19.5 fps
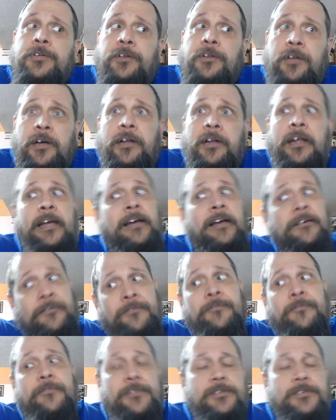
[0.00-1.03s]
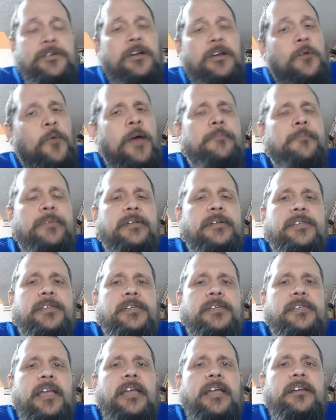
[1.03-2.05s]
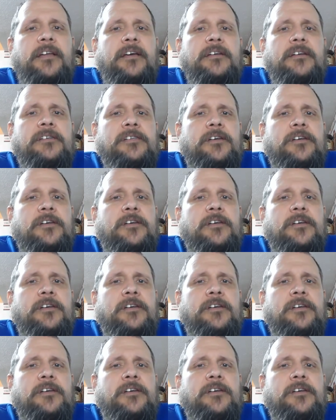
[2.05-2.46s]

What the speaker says: did not have as good a weapons as they did,